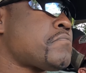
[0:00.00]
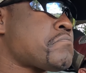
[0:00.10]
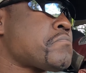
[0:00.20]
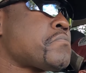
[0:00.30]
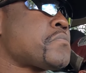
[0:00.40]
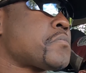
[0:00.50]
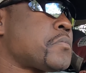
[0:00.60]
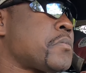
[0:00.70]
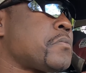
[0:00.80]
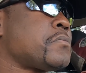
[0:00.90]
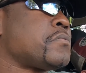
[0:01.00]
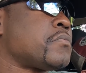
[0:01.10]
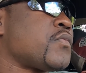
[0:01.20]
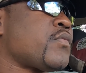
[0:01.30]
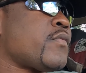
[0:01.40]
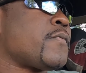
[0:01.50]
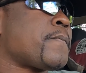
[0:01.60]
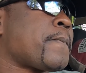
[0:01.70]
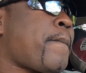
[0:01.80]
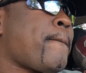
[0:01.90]
and if you have the property because for
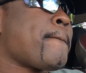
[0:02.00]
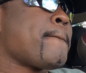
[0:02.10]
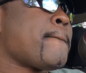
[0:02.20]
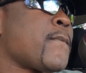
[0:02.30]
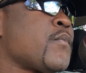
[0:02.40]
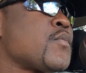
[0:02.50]
each cow